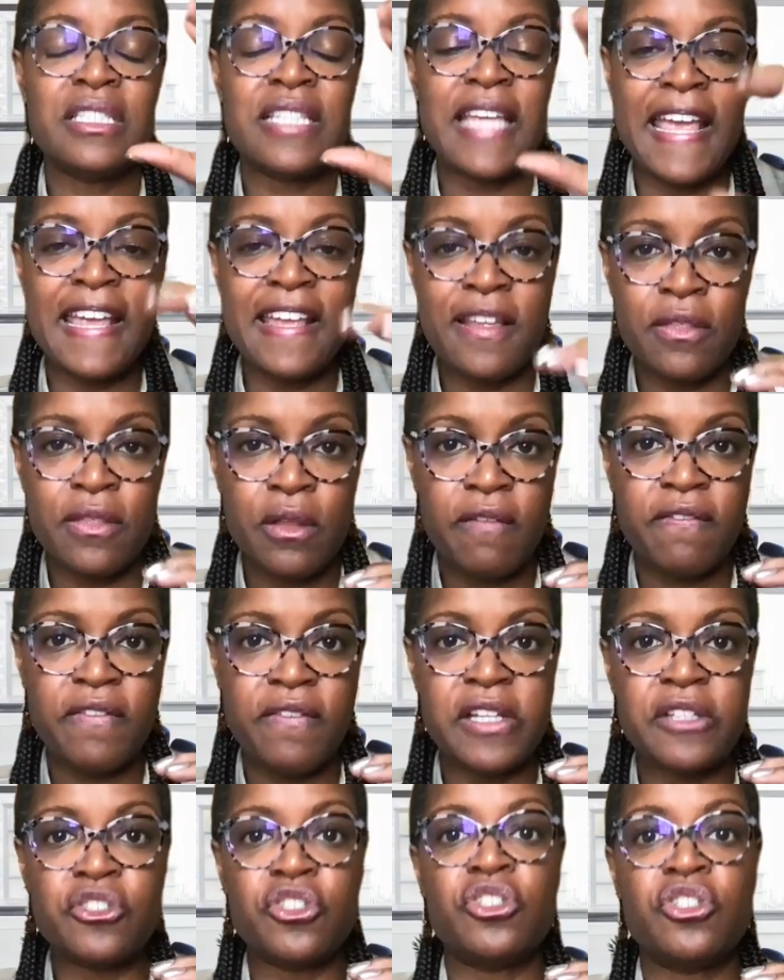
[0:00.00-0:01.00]
taking the
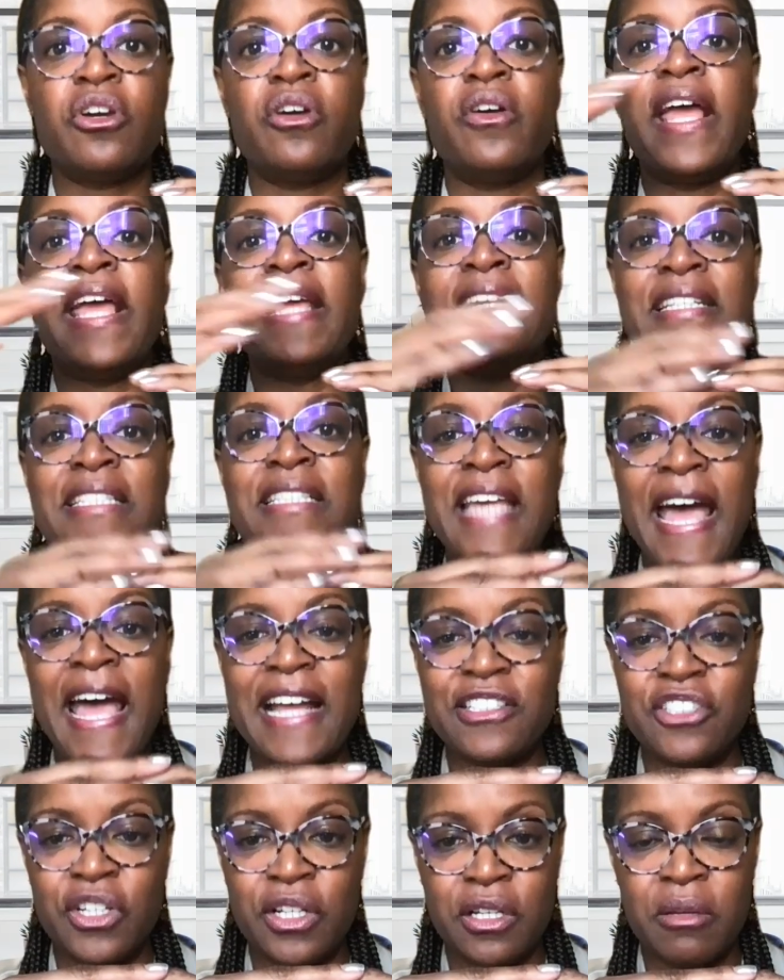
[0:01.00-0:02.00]
feature and
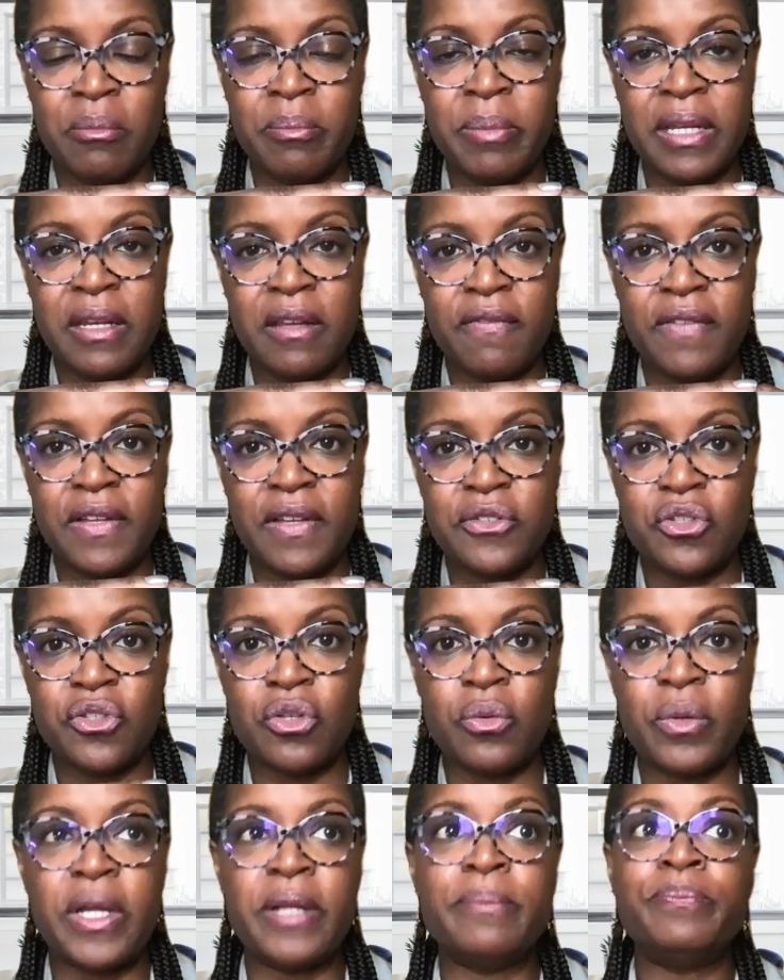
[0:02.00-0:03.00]
attaching a benefit
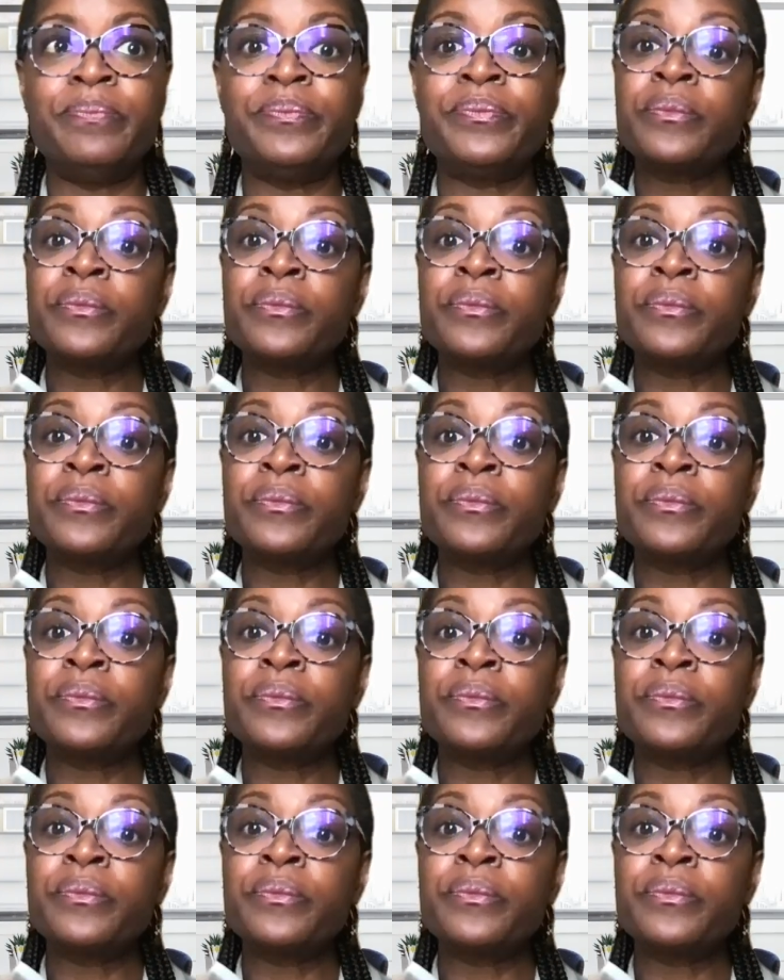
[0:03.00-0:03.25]
to it.